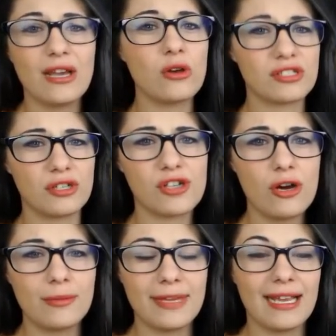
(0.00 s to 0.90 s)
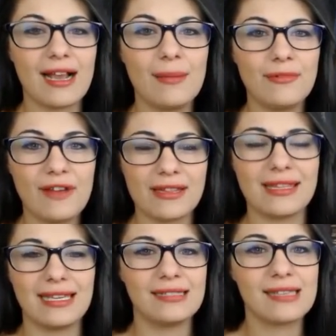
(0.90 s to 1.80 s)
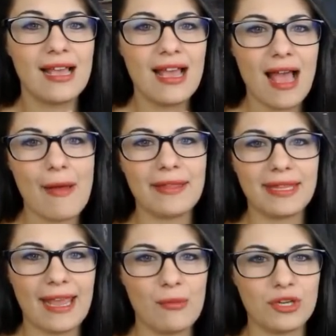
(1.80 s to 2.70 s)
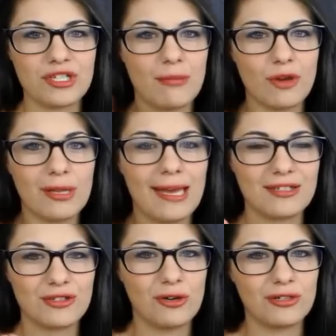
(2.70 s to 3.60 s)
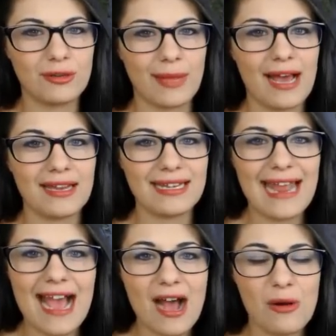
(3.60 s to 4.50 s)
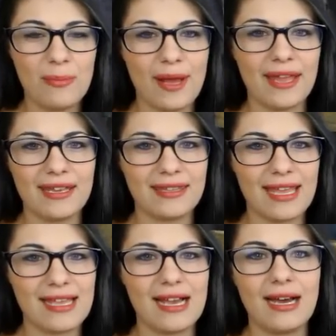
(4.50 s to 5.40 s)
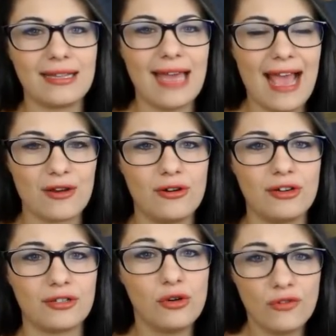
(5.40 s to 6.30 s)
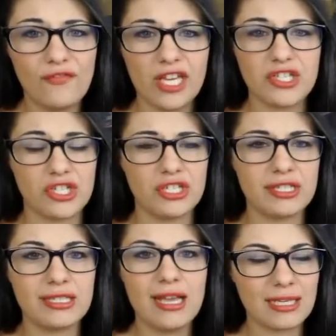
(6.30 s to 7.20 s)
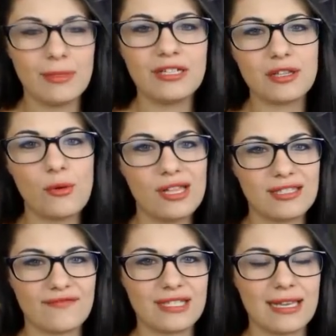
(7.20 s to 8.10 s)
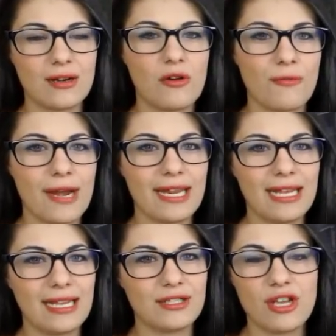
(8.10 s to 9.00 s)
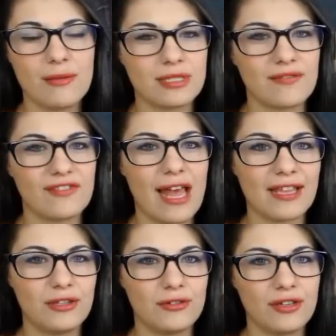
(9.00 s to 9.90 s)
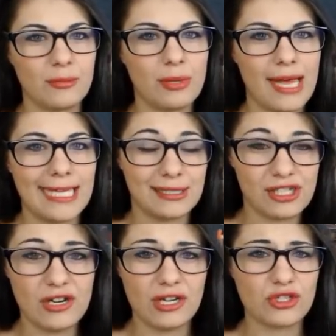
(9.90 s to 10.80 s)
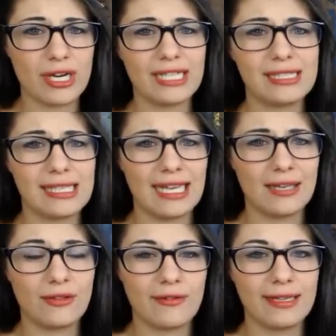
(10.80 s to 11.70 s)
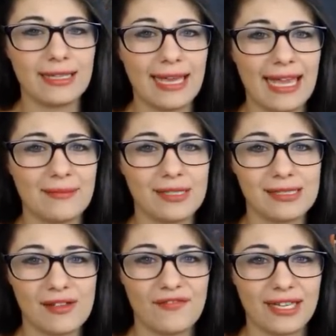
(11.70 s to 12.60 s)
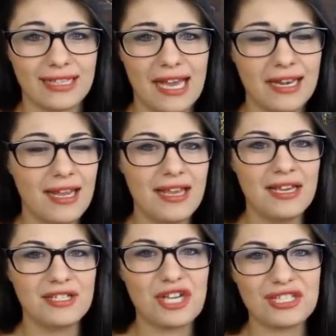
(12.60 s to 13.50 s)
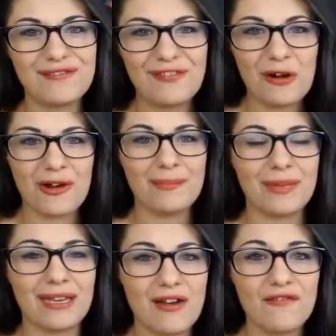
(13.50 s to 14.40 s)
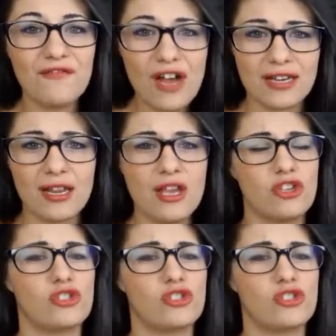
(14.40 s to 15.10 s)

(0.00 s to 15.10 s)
They also told me a couple of other things about the game, which I'm not allowed to talk about now, but there are other add-on cool features similar to the ones I've said already, in terms of like you can play as Donut Drake skin throughout the game and stuff like that, just for a bit of fun.